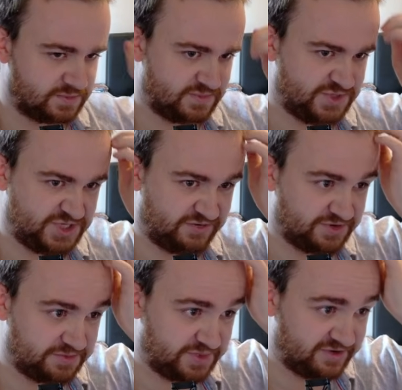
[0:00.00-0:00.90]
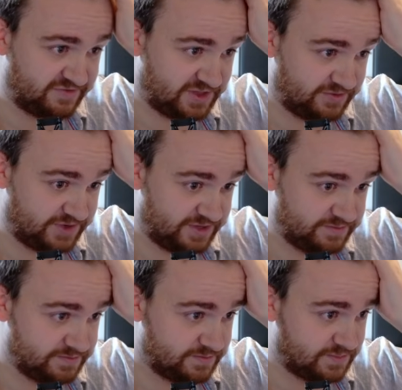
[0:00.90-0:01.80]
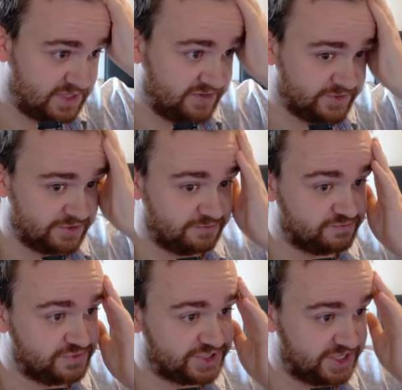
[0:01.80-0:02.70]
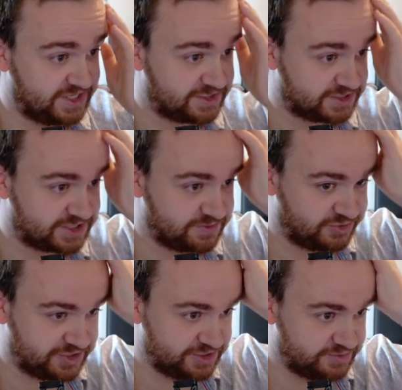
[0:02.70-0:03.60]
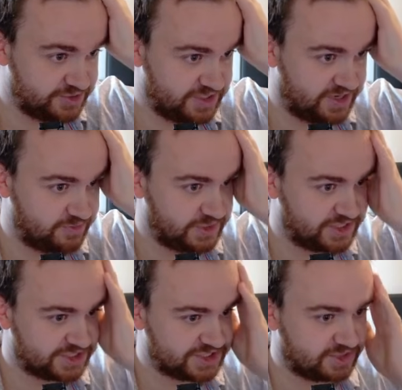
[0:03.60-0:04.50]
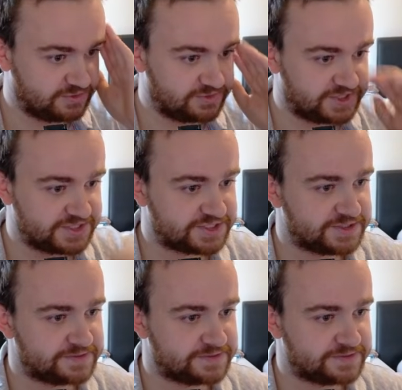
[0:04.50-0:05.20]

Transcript: Just get rid of the big fella, right? Get rid of the Shiki's honestly pretty good, but yeah, we can stun all these.